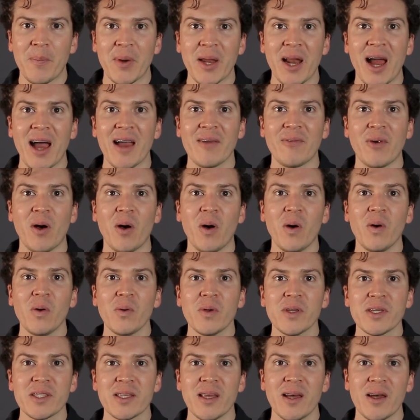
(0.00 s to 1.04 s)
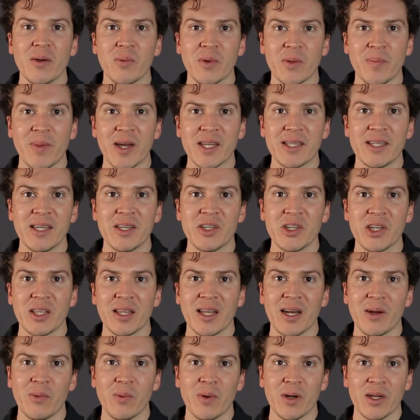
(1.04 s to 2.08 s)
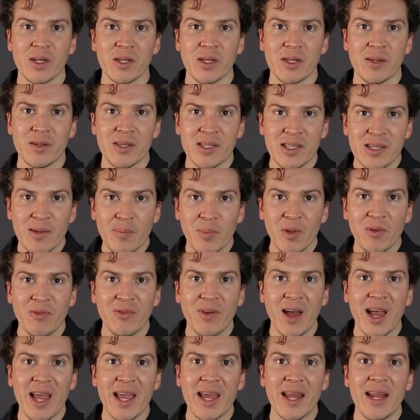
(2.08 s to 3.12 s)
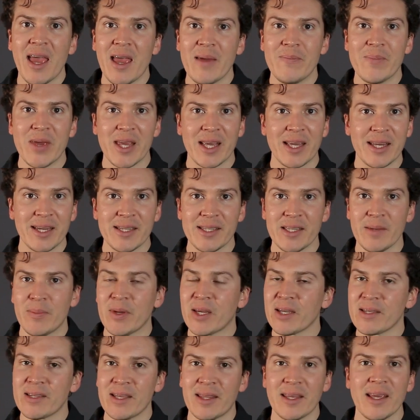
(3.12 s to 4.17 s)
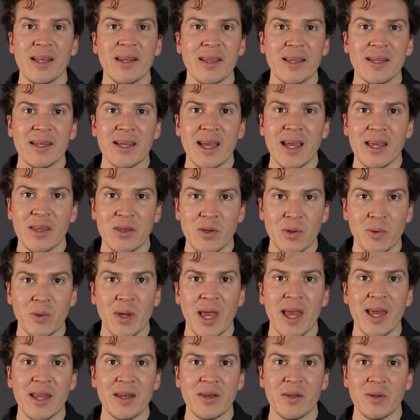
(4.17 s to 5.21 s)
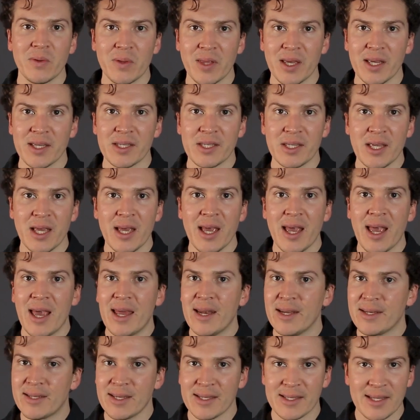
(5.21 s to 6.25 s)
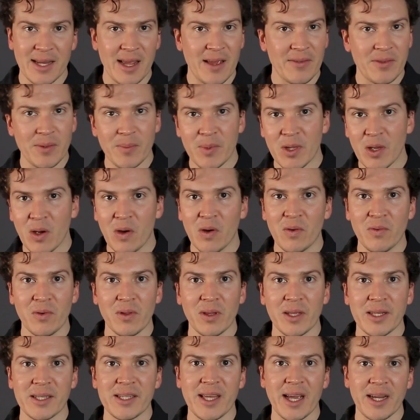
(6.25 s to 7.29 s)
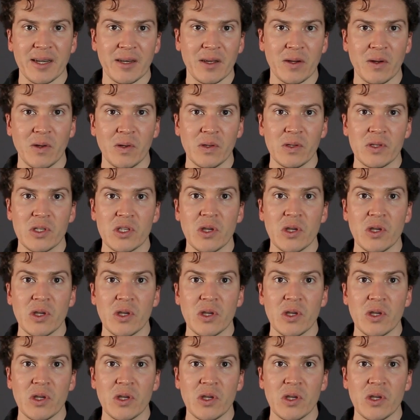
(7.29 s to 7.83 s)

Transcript: but I've always thought with my teaching that I want to simplify it and make it easy because at the end of the day, you can do this and it doesn't have to be overly technical.